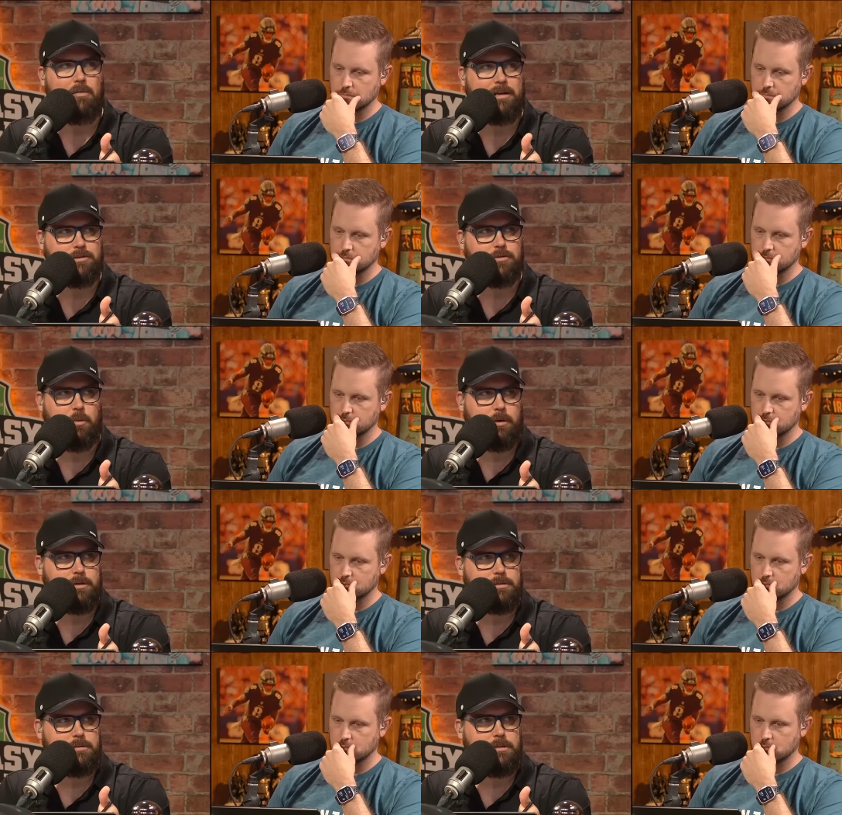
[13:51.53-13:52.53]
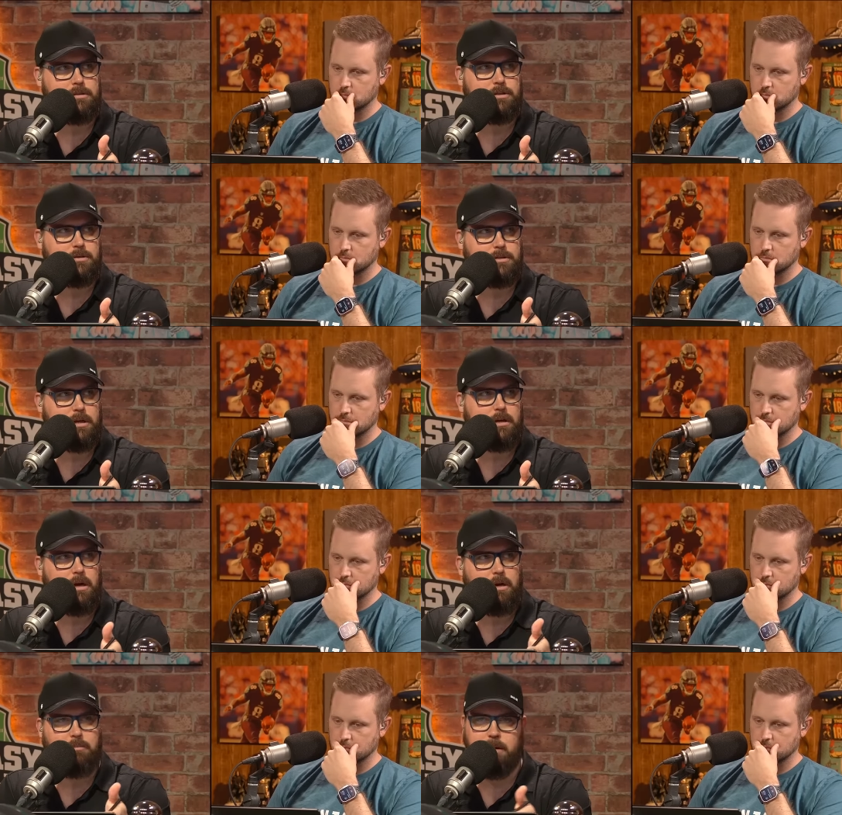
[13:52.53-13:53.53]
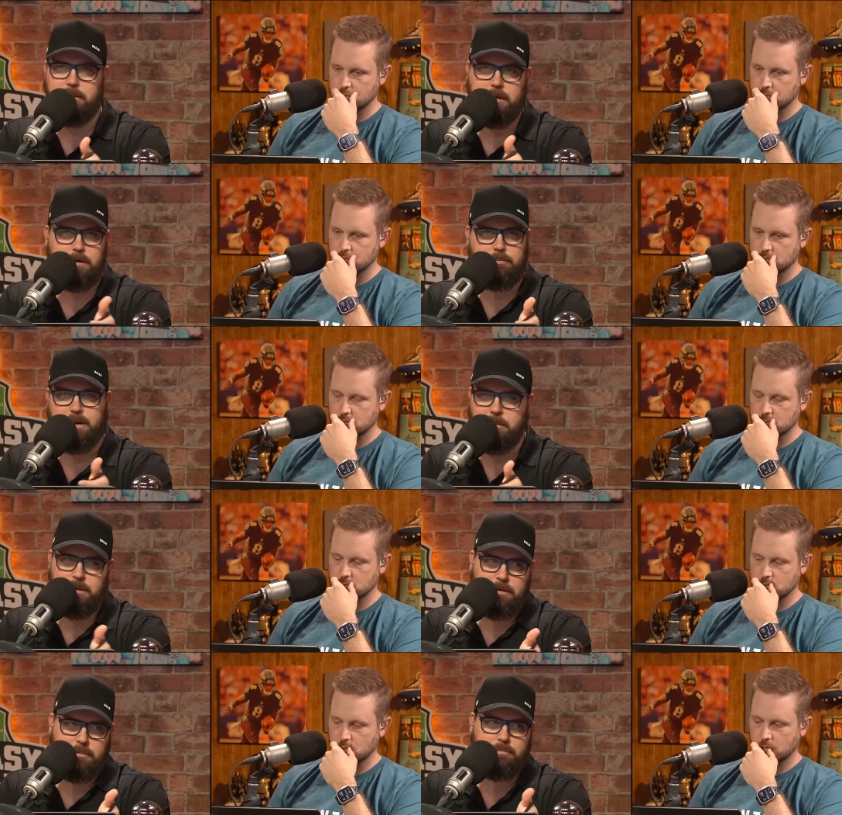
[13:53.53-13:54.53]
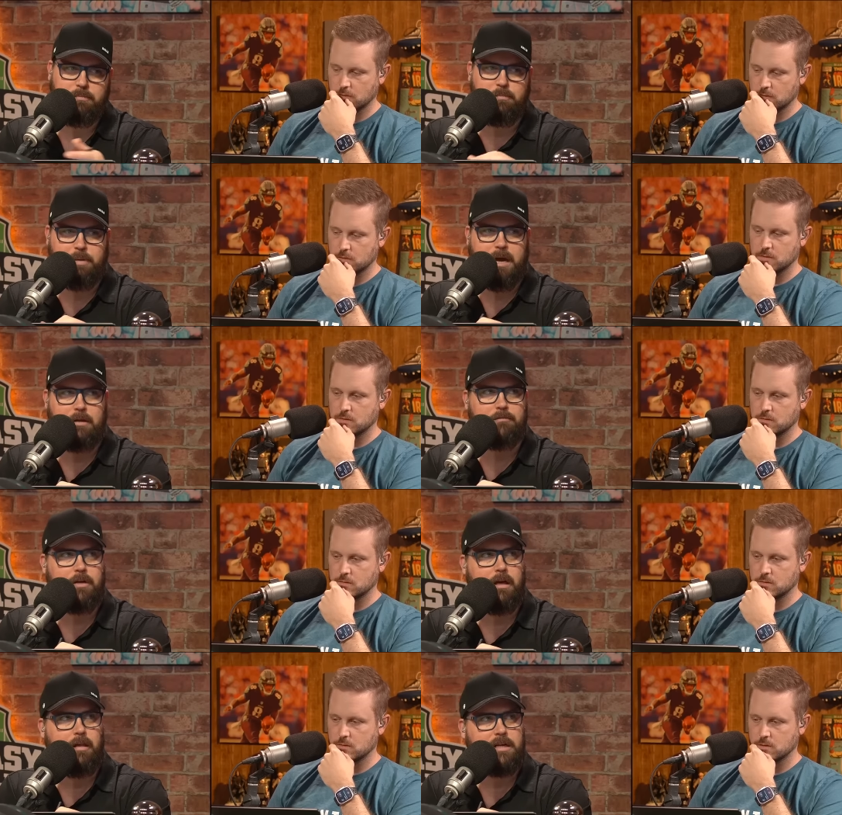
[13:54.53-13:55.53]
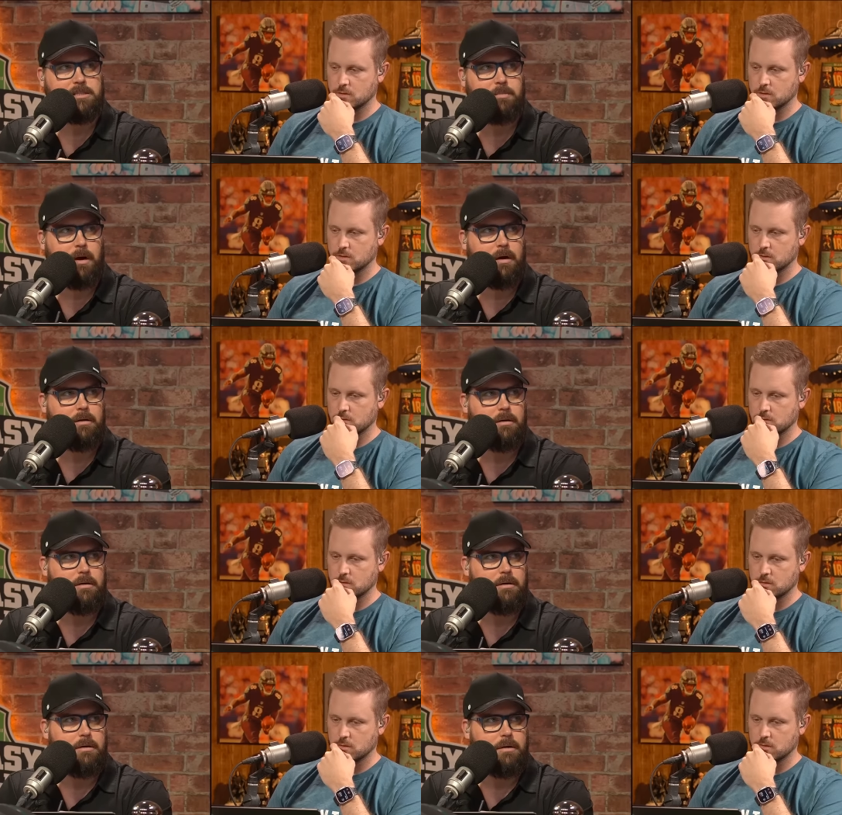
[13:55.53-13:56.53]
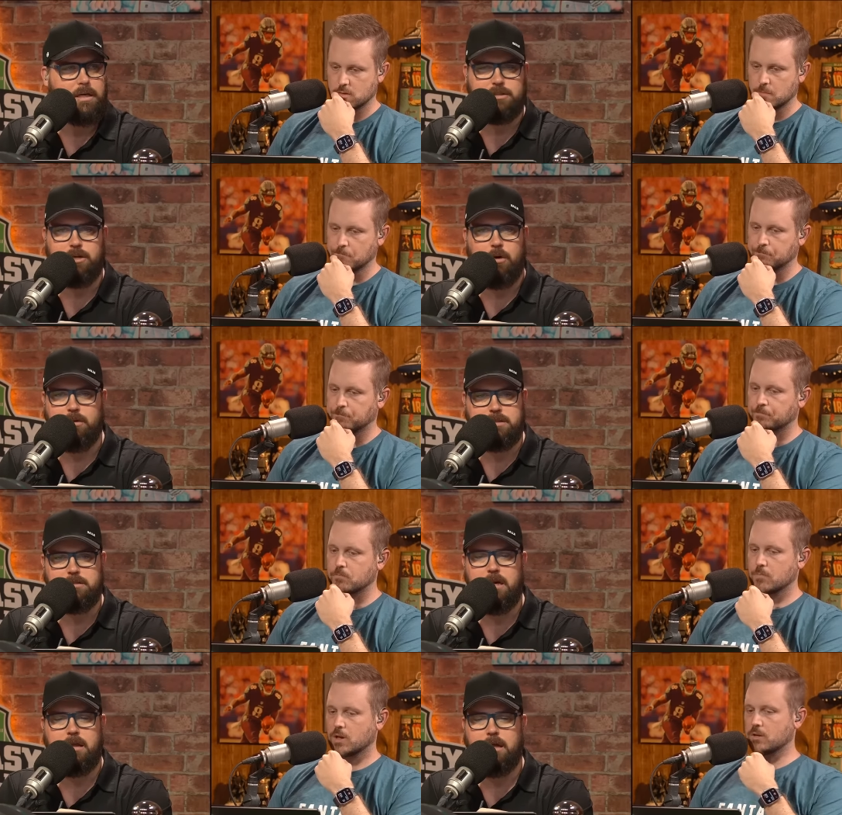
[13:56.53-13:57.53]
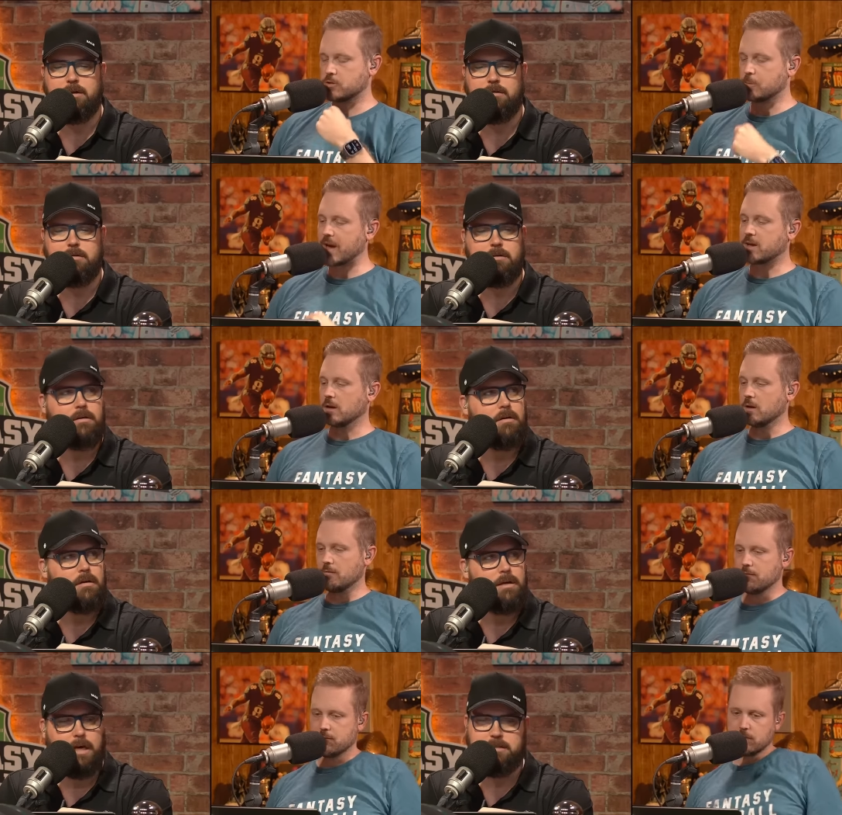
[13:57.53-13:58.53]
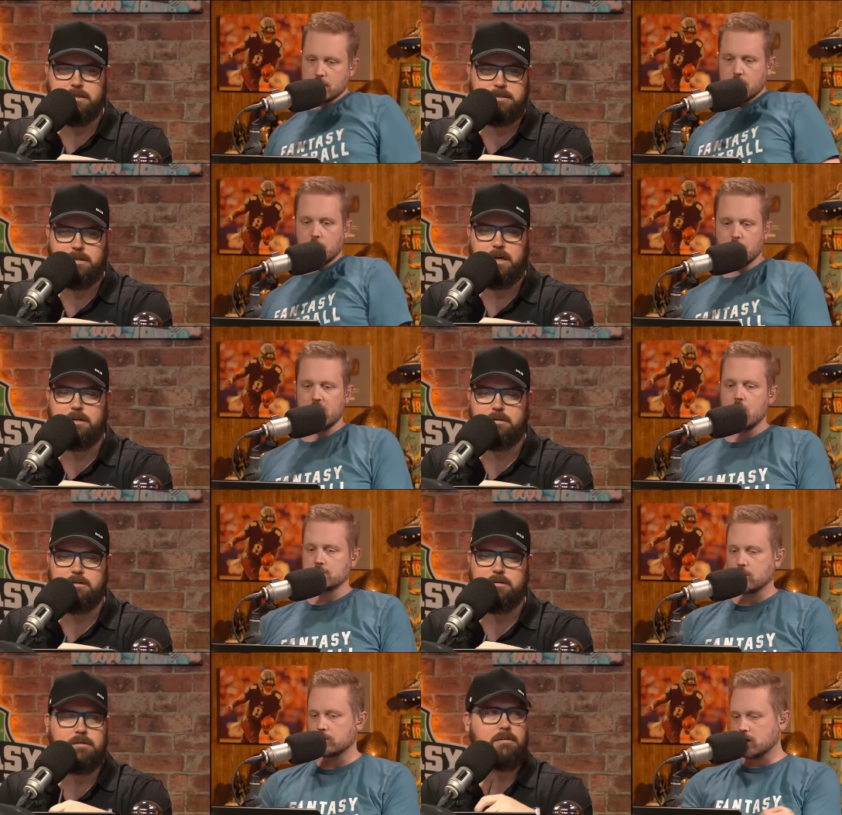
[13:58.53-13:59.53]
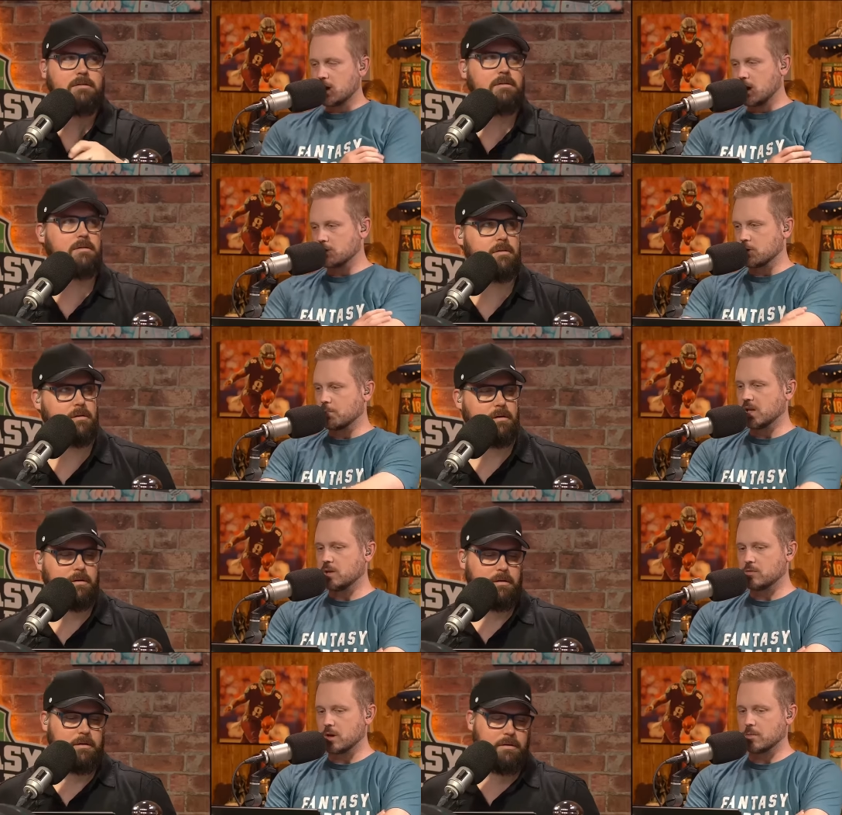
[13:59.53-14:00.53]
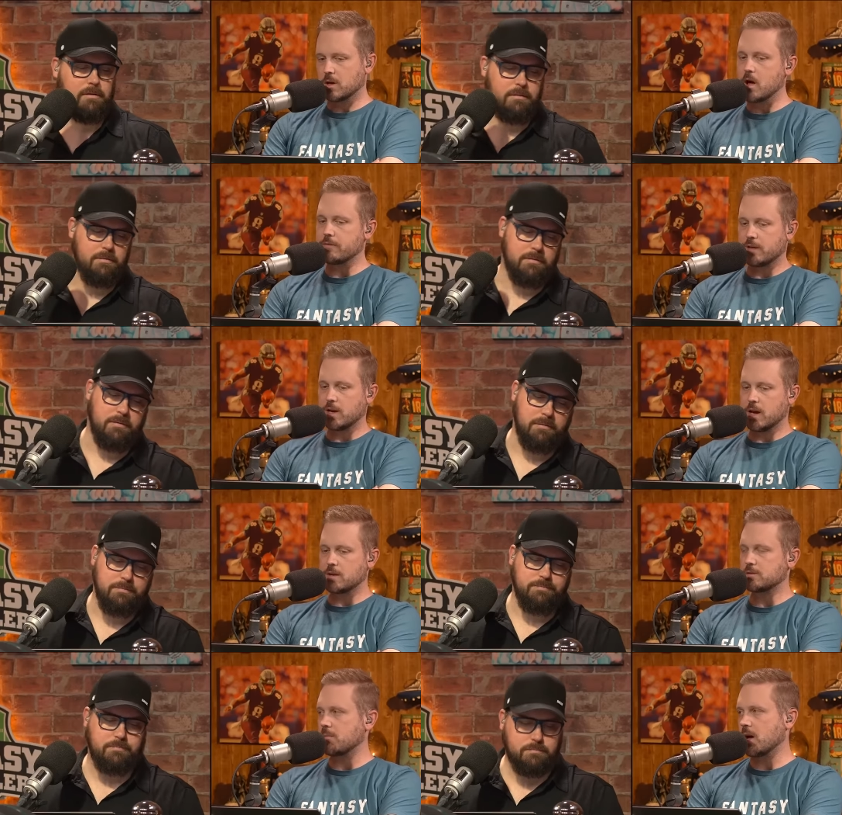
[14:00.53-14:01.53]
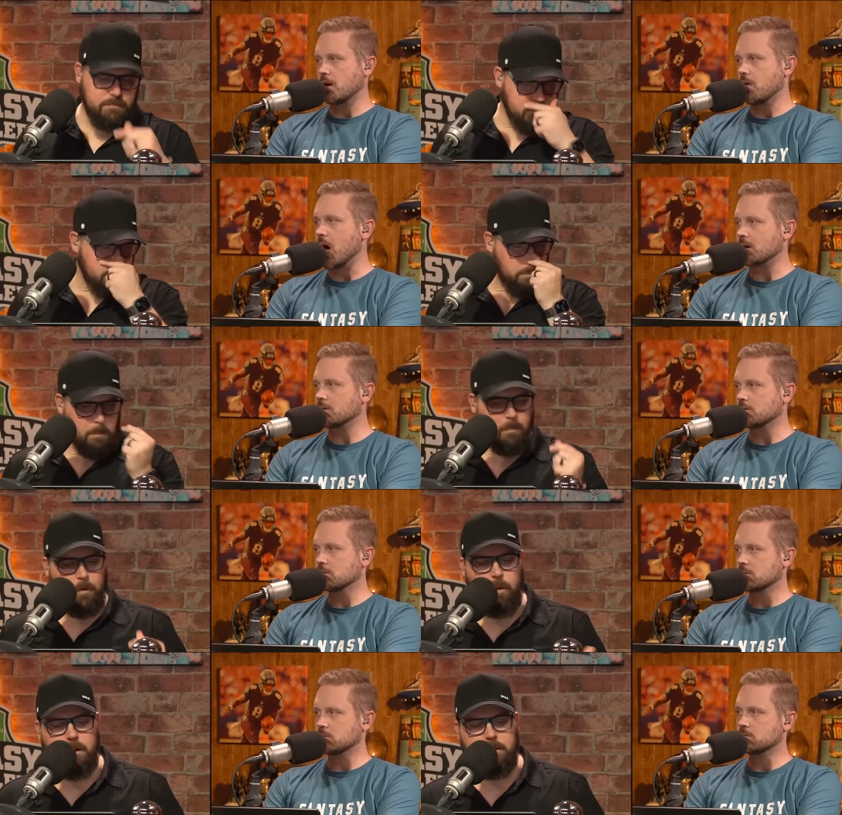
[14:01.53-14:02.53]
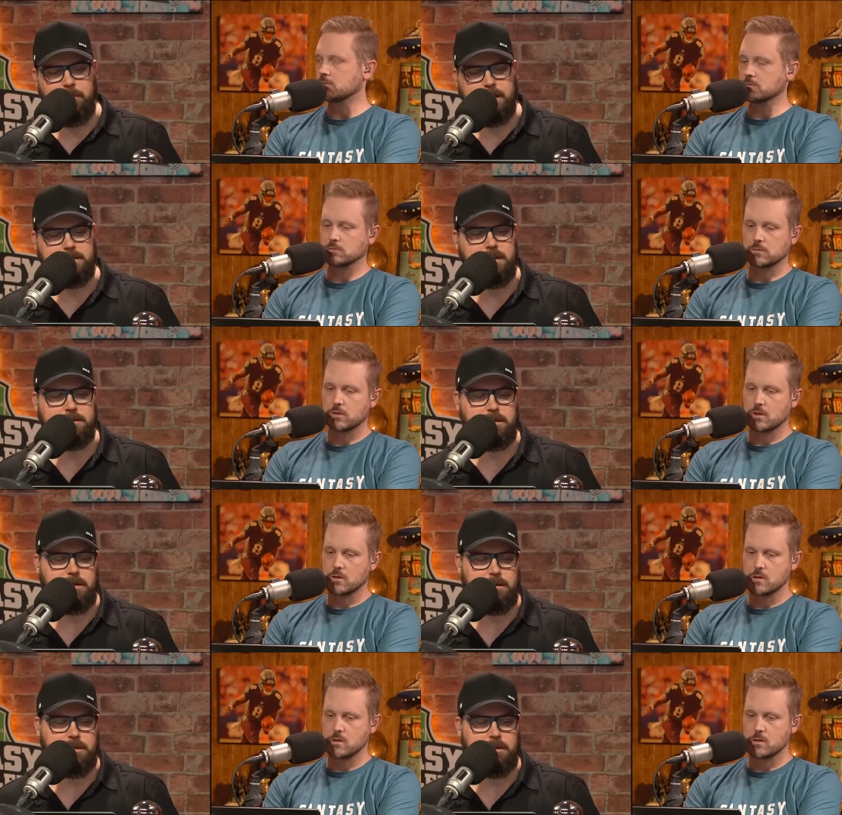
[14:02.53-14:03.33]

Speaker 1: to write stories, and so it's like, hey, maybe they're maybe they're battling for that last spot. He doesn't know. This is not
Speaker 2: like it's speculative. Yes, this is not. But it also he also believes that McLaughlin and Estime are locks.
Speaker 1: Well, it makes sense.